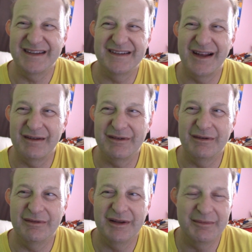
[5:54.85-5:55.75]
not gonna
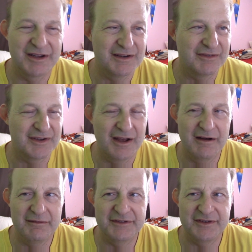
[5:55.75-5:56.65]
really make a
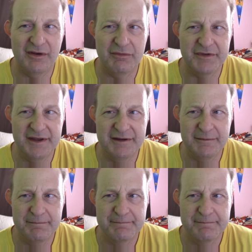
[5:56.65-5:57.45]
difference. So the